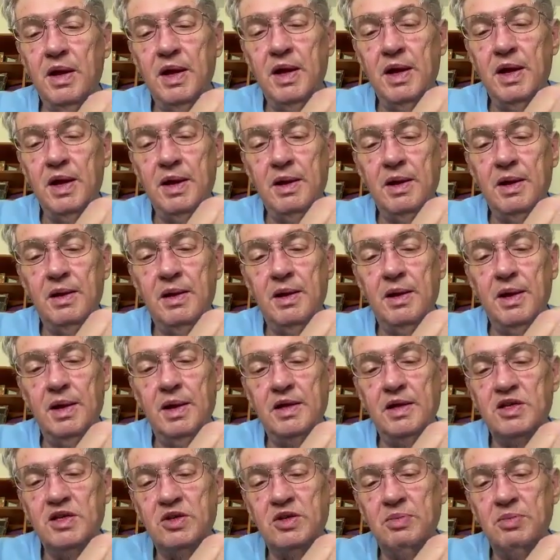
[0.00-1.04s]
And
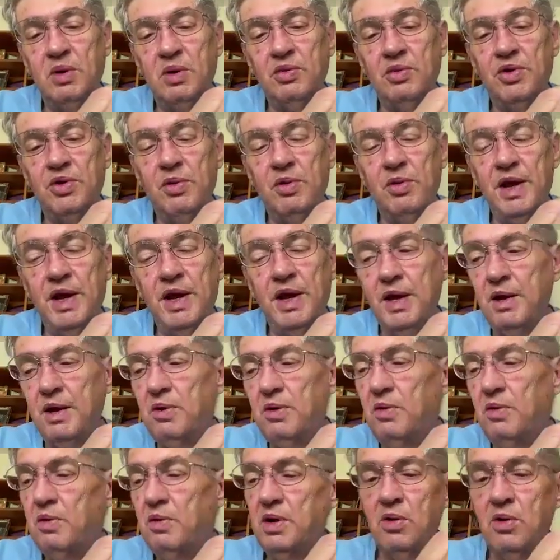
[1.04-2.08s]
that's about the right. I
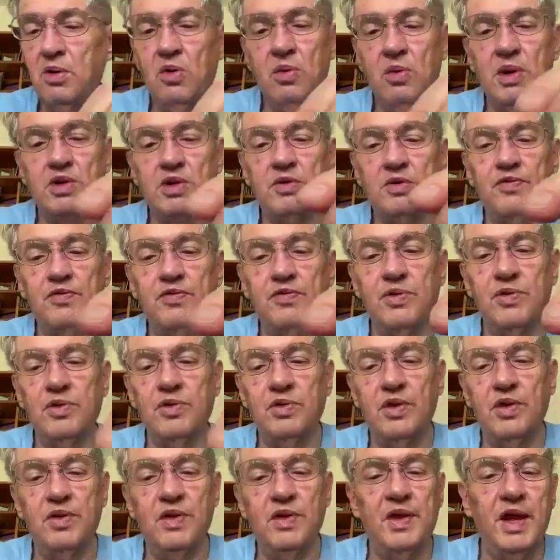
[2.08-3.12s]
don't want to go much
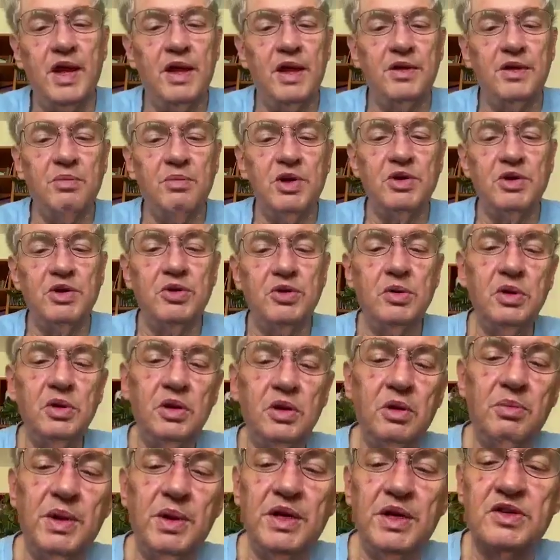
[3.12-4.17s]
further than that. There'll be 2
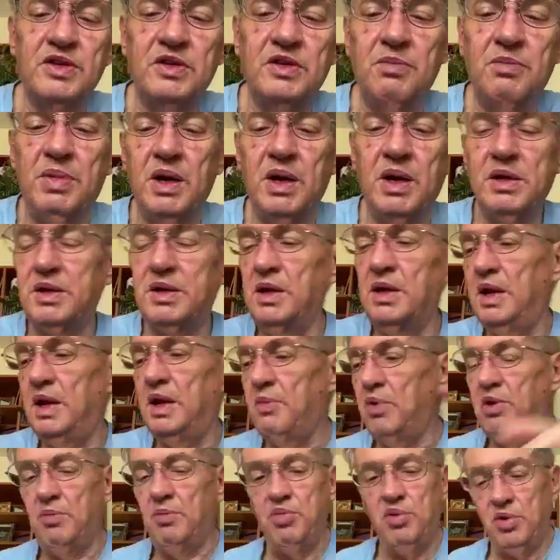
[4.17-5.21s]
little bits of bucktail
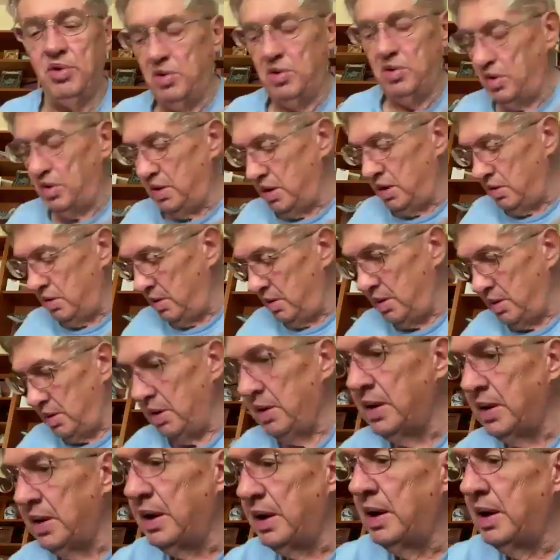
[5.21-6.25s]
I'm going to put on now
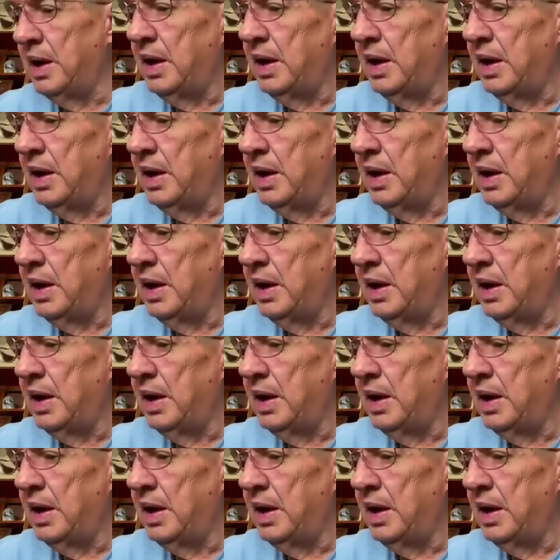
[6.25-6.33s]
here.